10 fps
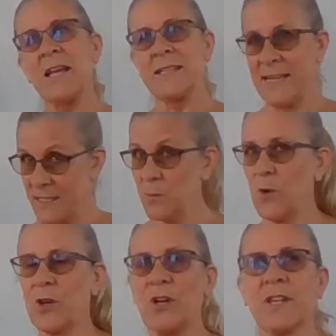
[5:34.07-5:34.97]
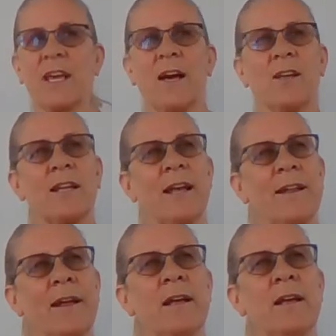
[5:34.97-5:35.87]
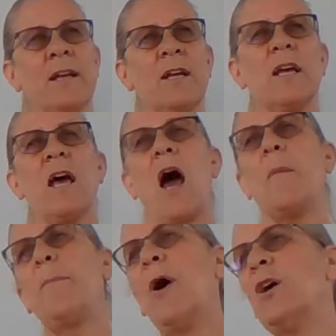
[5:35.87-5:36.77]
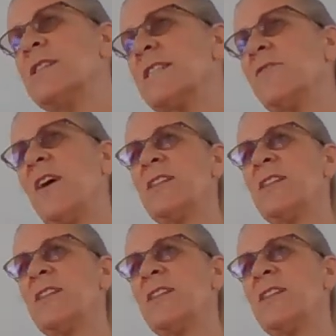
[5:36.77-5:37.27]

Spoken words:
Doesn't work on the calculator. A positive